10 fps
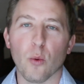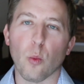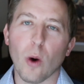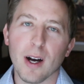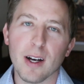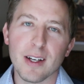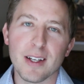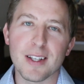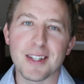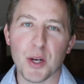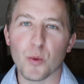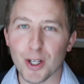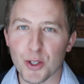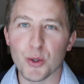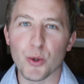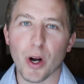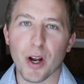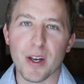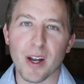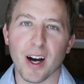why is NYU
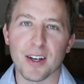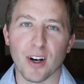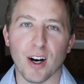not